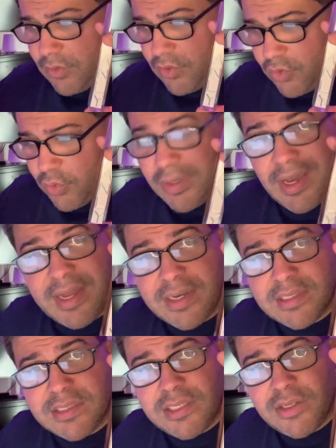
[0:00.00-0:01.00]
you kind of
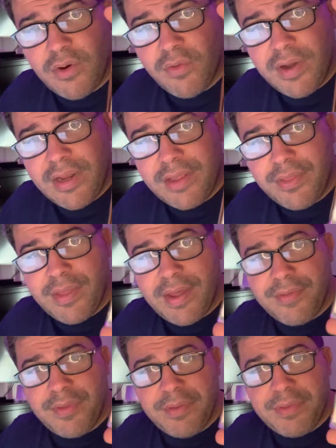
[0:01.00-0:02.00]
see already
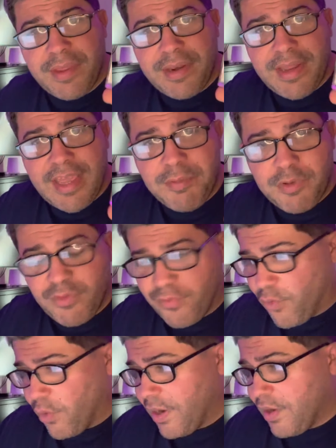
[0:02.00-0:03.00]
that the name is
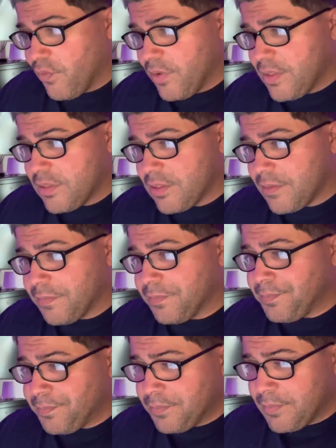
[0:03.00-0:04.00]
for a reason.
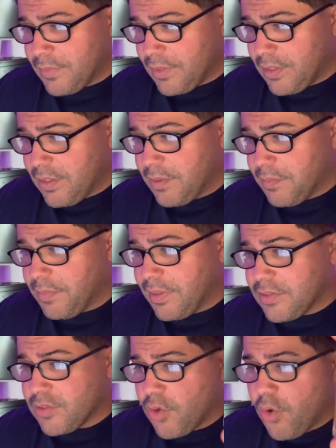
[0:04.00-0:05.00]

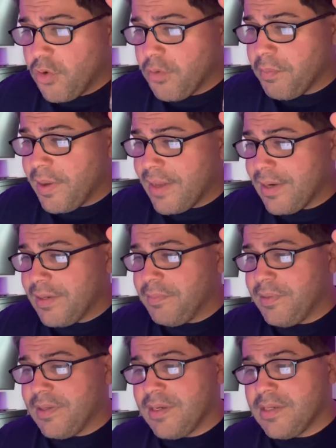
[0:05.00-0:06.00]
It's called Manly
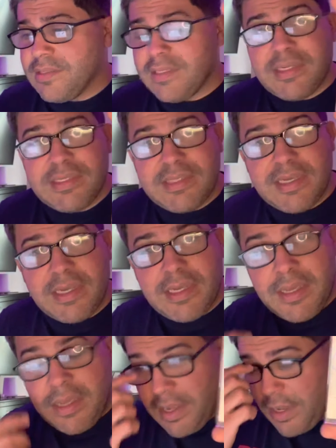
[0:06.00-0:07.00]
because it is a
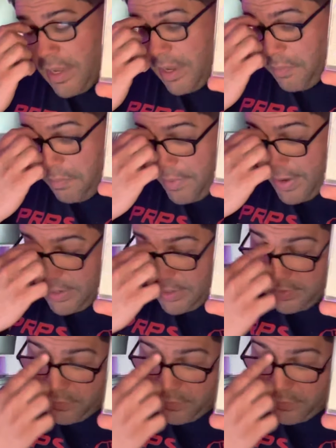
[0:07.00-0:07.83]
manly